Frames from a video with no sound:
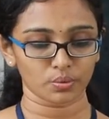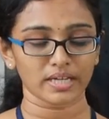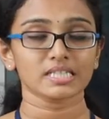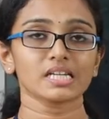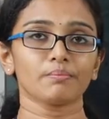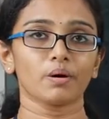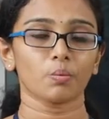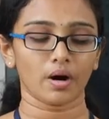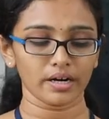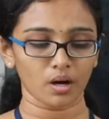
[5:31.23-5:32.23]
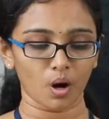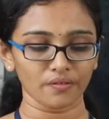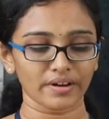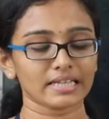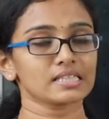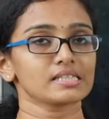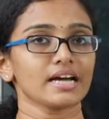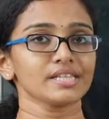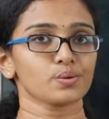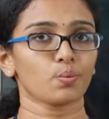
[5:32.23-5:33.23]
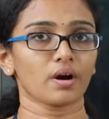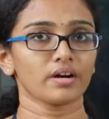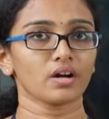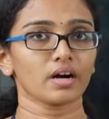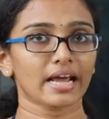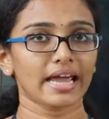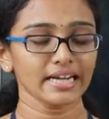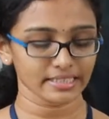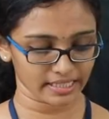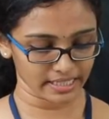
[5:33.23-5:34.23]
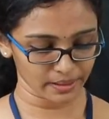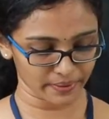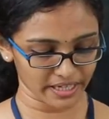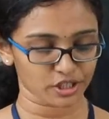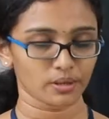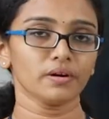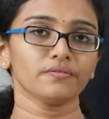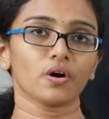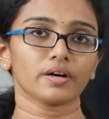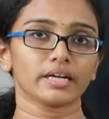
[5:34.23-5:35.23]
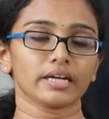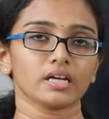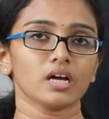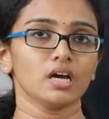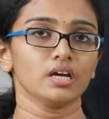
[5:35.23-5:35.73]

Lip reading: question number 1 of exercise 1.8 in page number 14.